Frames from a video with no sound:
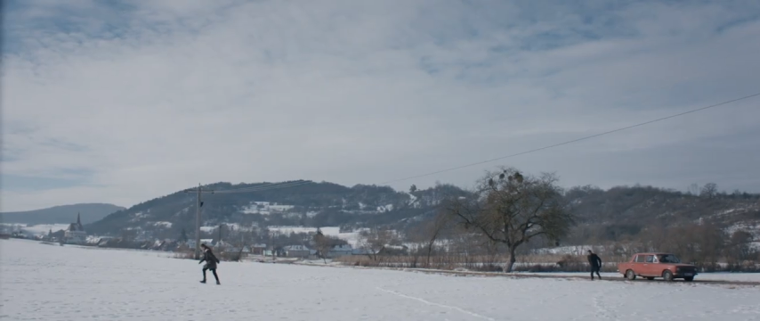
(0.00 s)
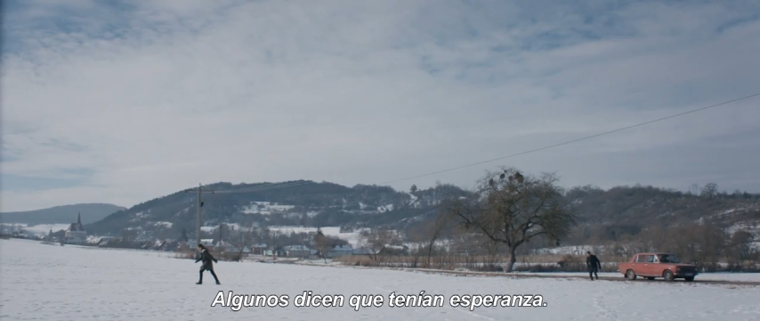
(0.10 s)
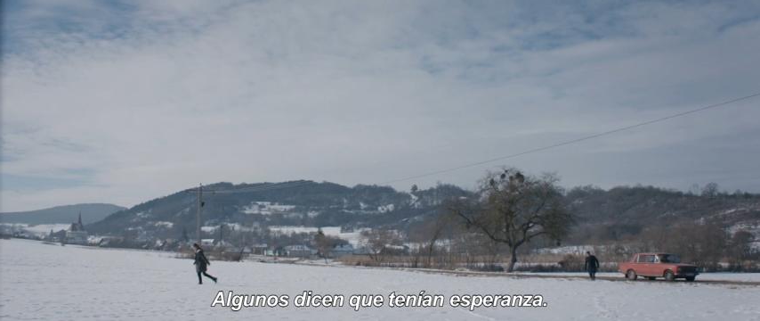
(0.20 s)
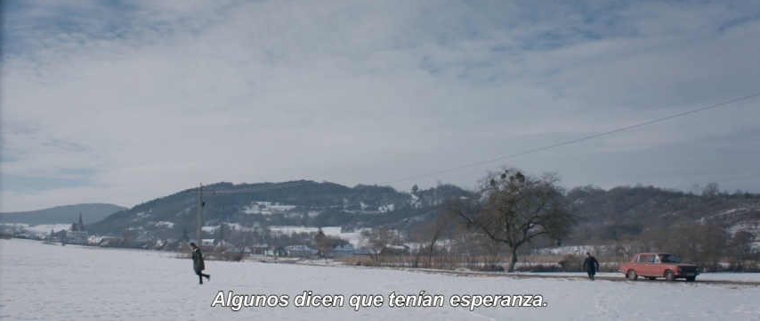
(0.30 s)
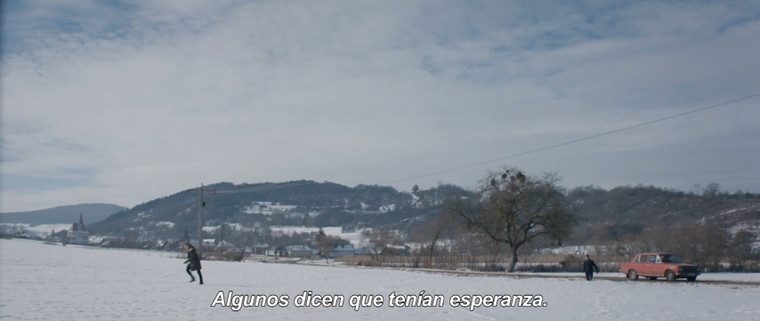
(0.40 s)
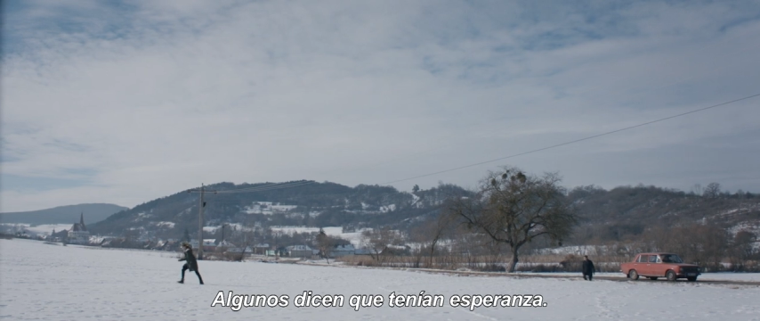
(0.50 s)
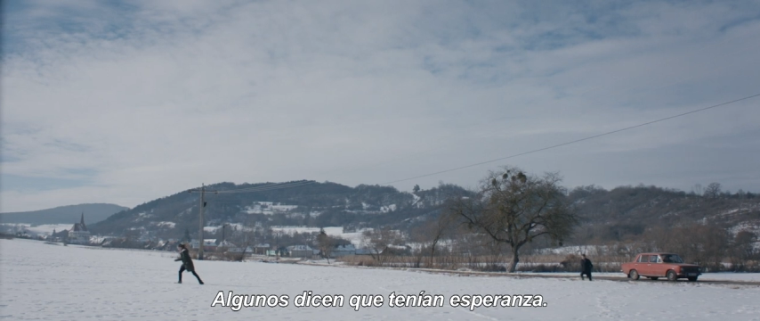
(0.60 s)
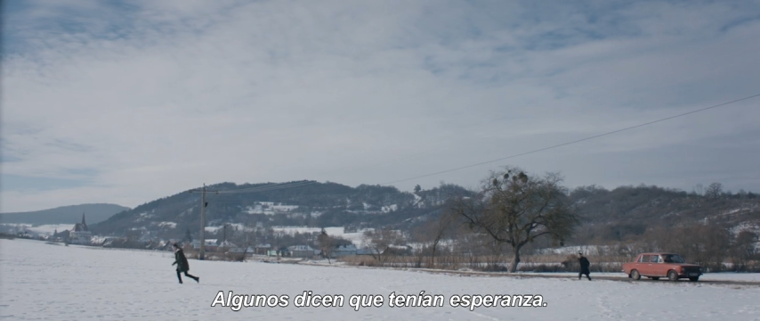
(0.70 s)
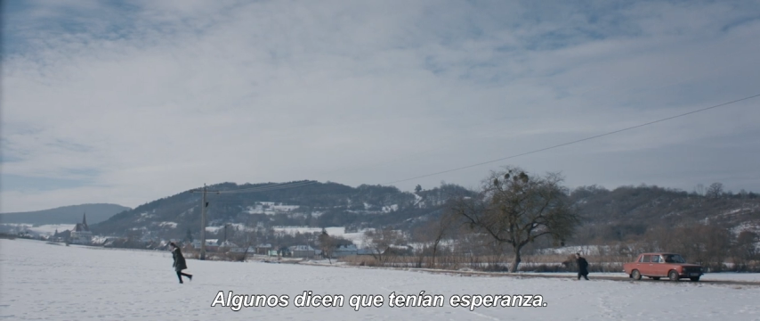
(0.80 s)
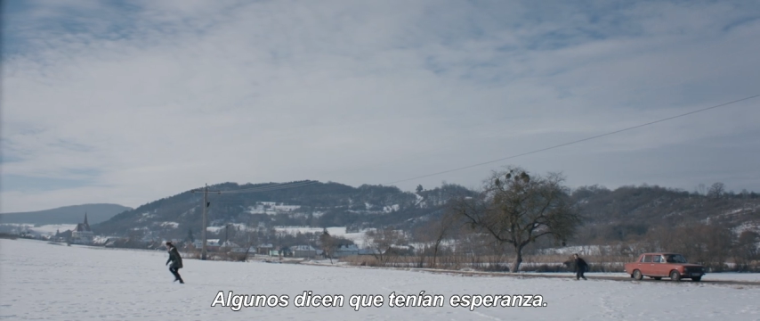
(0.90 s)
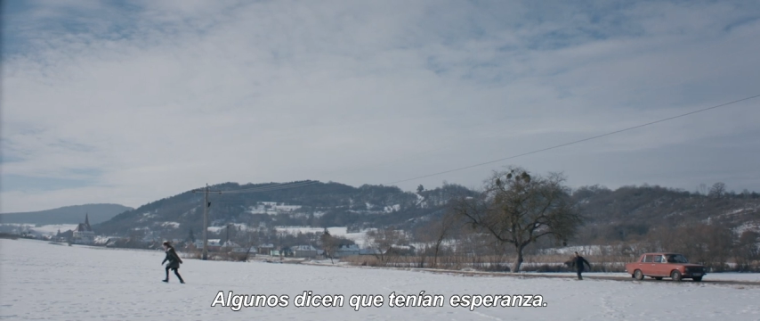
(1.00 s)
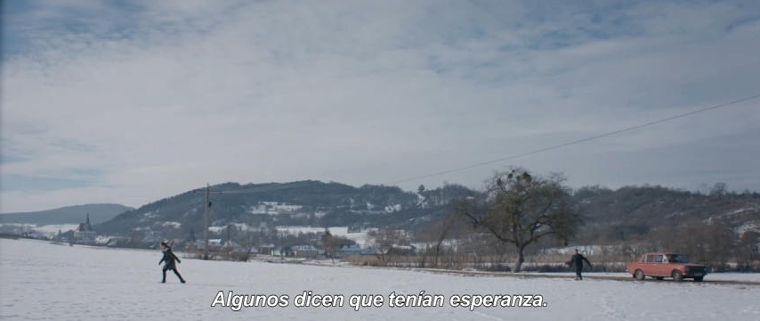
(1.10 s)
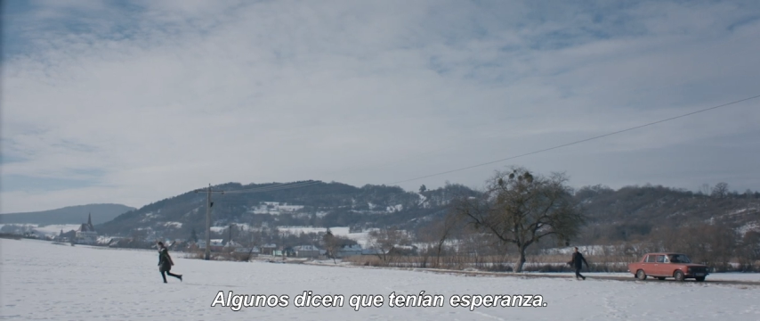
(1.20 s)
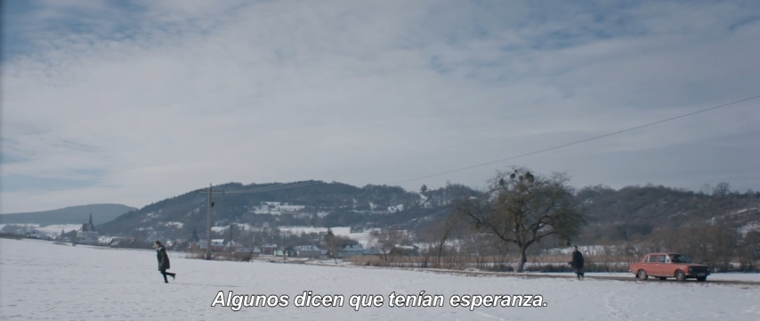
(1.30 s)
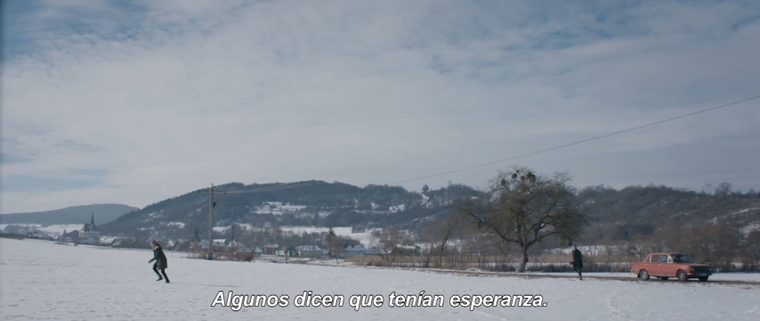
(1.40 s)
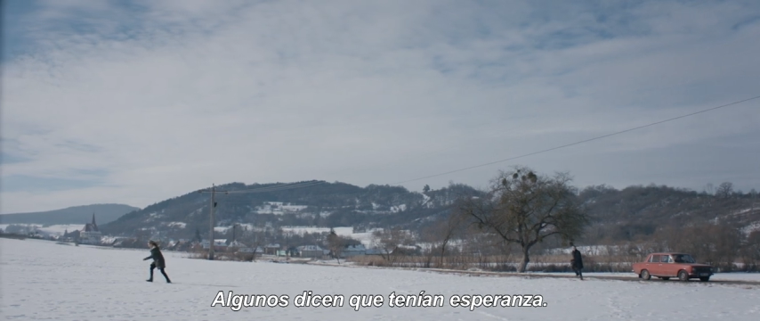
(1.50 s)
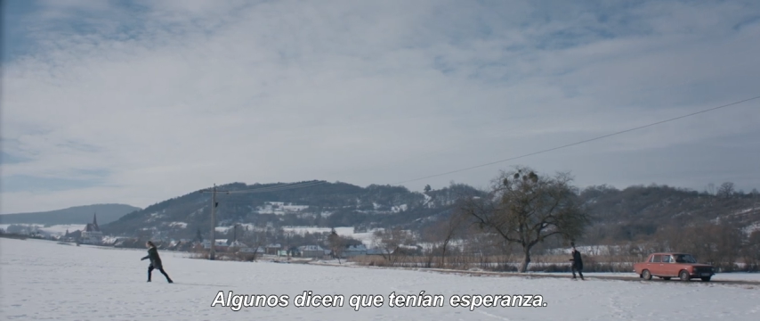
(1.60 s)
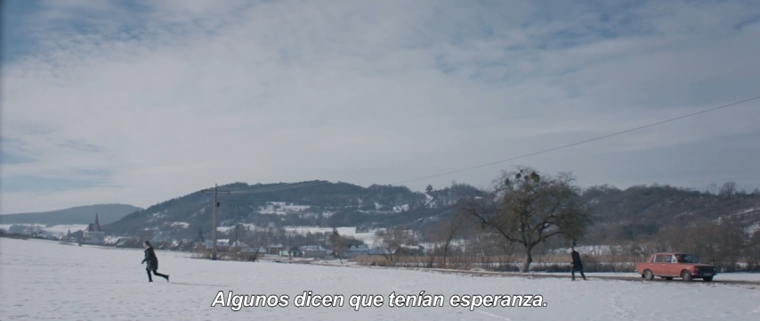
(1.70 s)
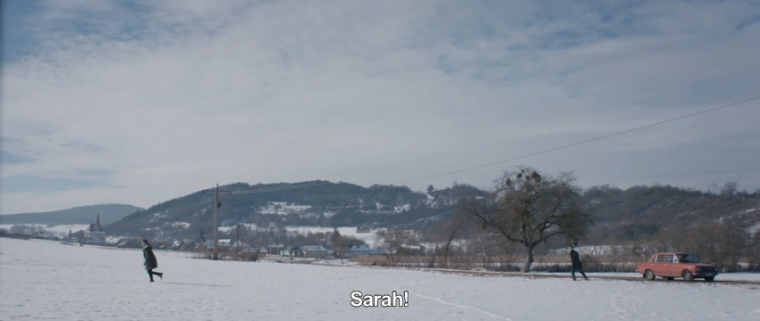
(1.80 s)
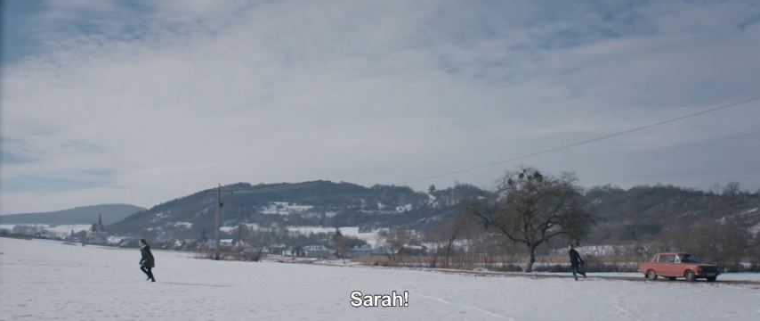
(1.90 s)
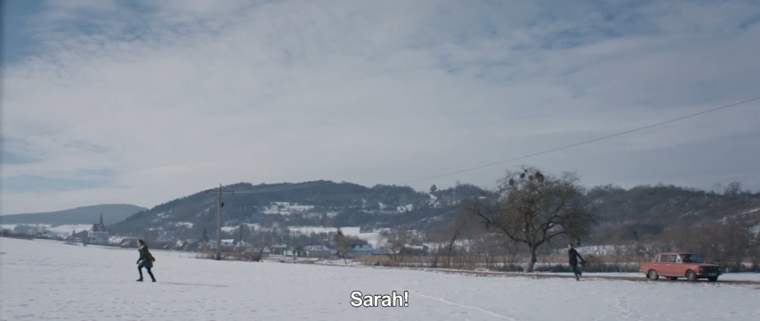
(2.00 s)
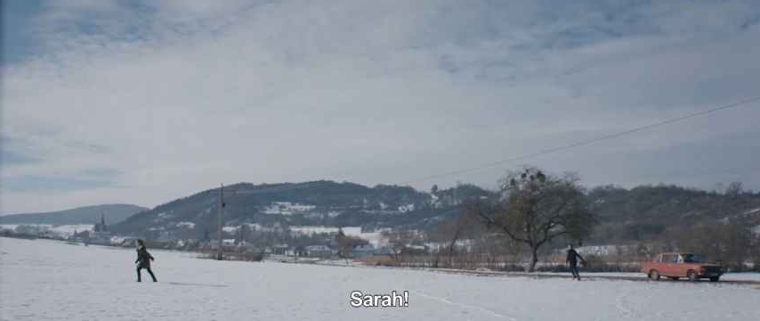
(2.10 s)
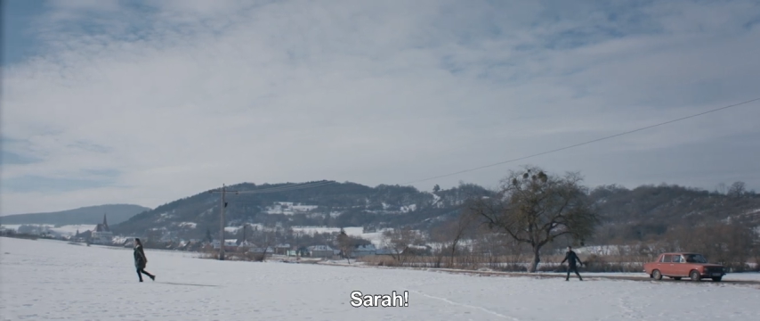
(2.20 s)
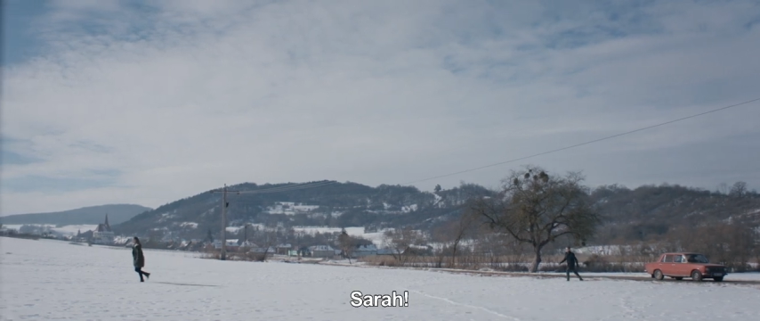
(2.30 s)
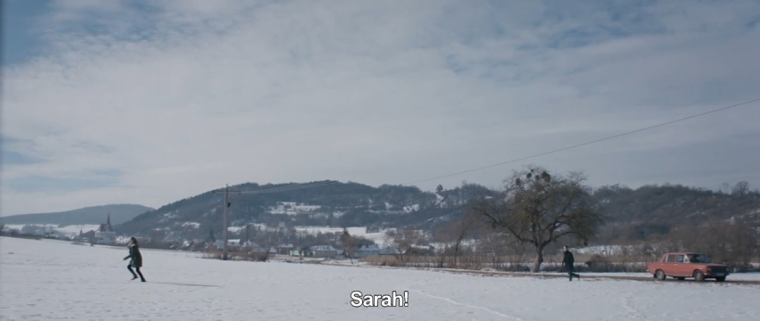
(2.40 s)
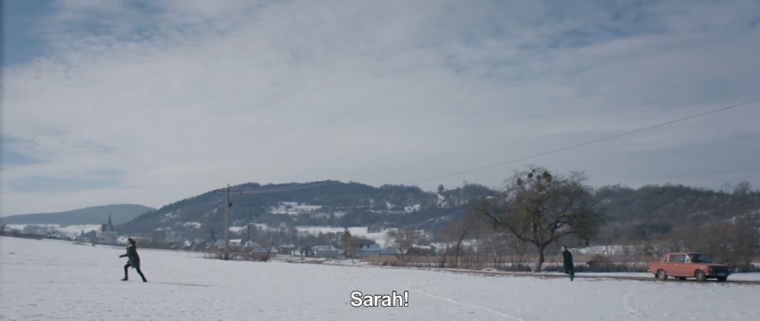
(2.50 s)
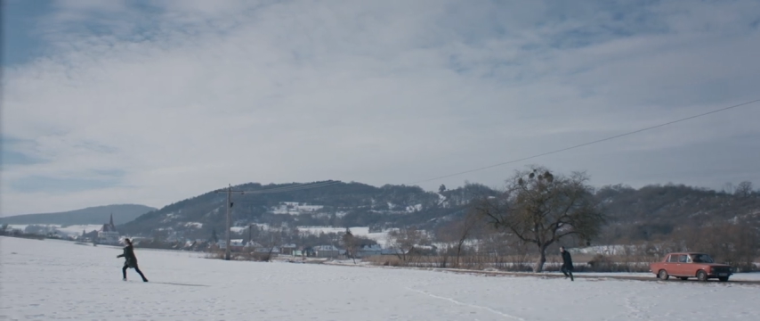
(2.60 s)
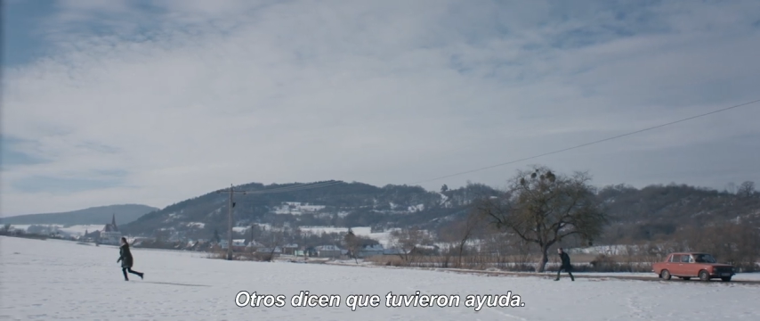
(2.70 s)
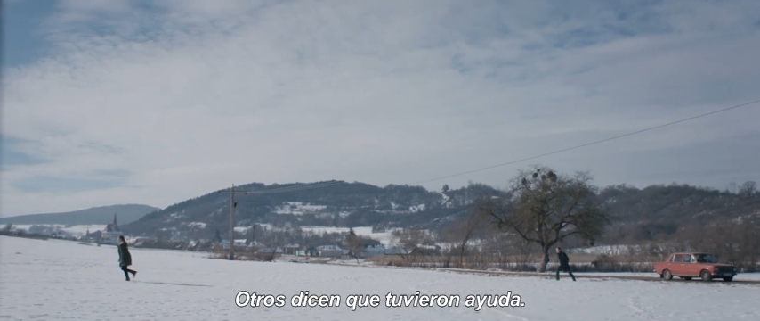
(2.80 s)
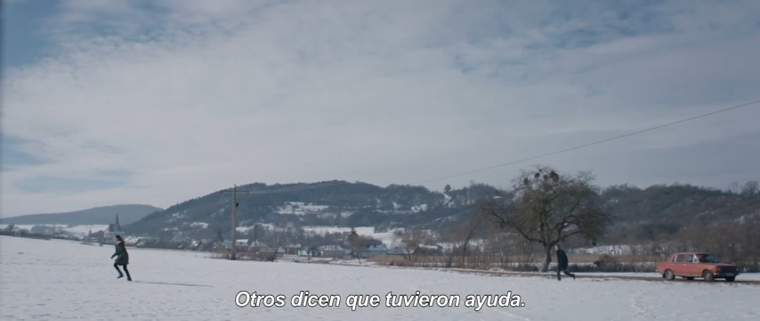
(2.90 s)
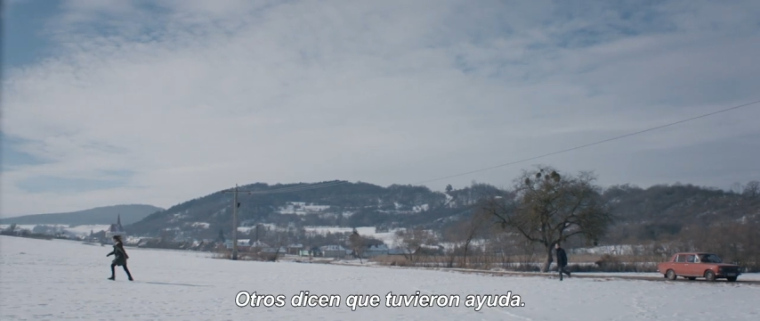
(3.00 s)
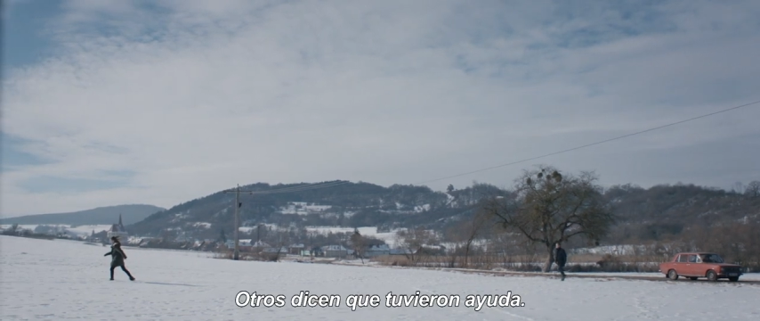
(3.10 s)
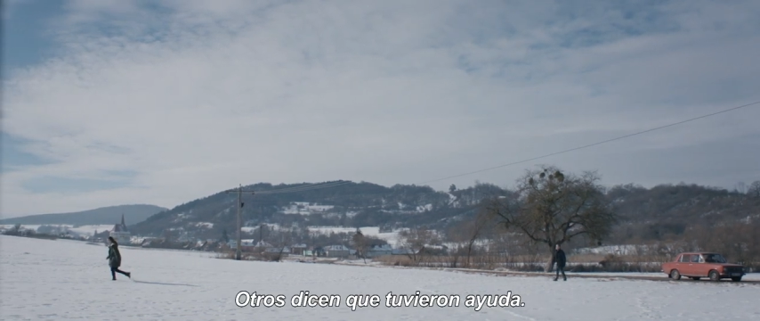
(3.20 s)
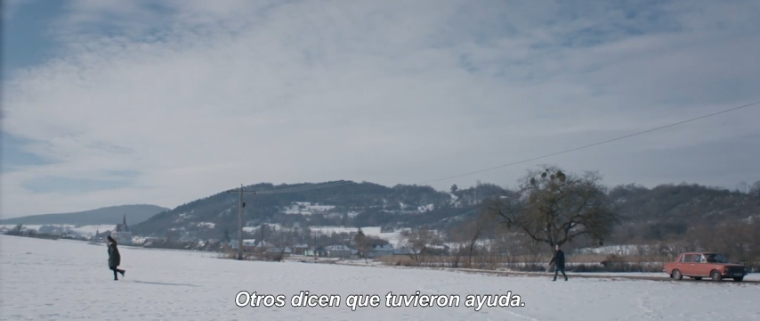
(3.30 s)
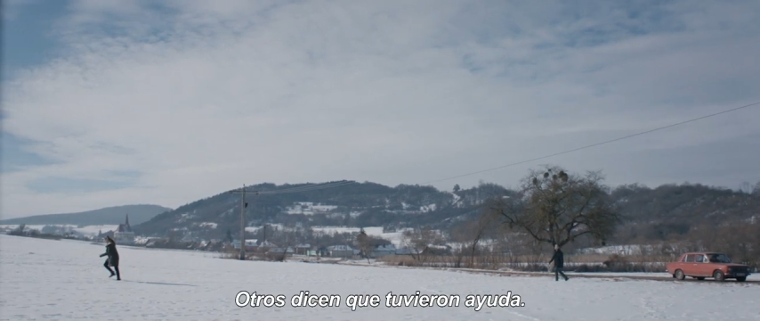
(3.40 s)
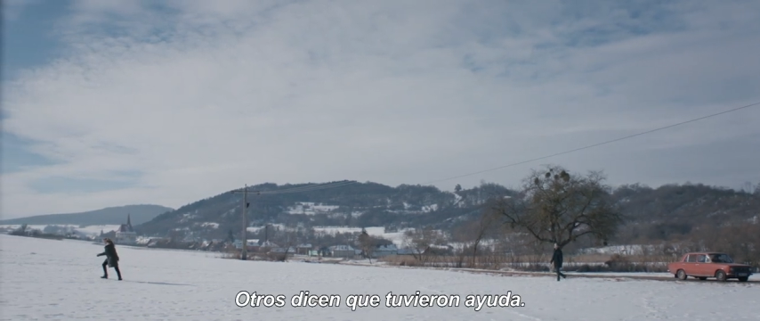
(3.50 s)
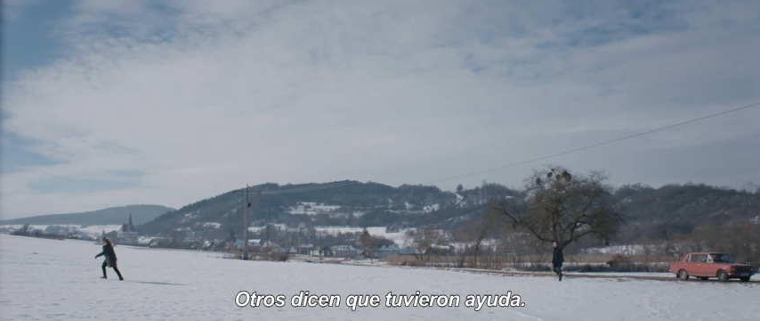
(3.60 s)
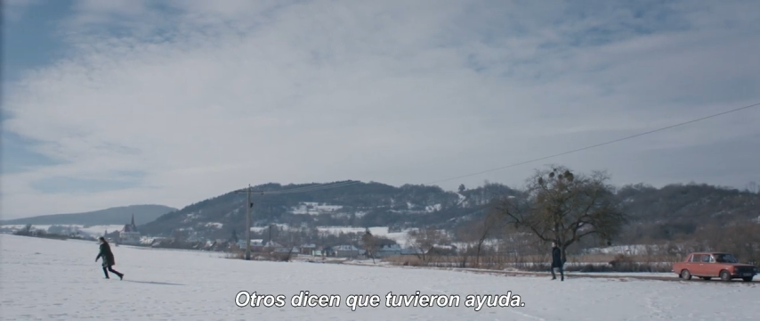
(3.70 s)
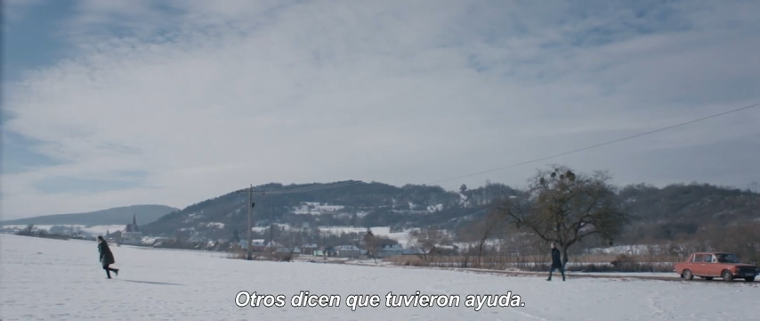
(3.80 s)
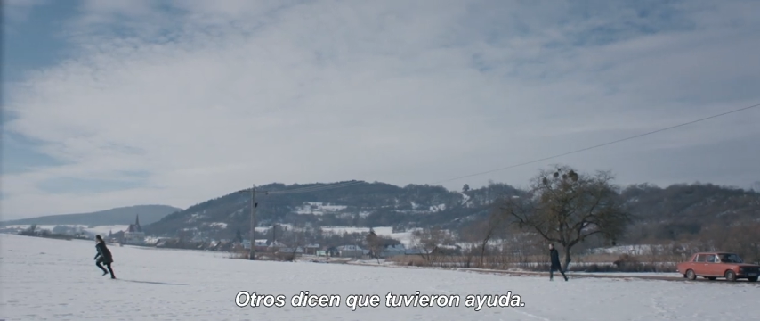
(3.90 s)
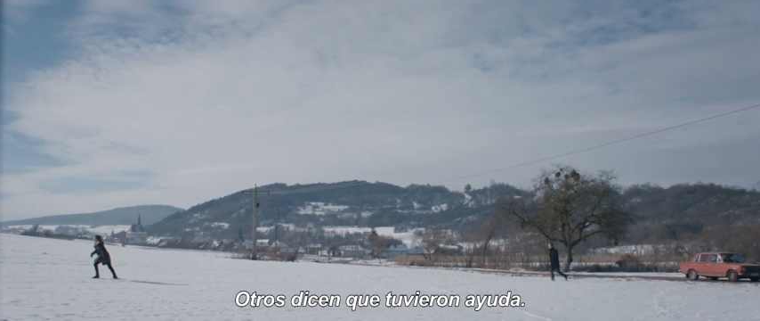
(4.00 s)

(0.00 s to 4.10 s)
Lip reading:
(no speaker visible)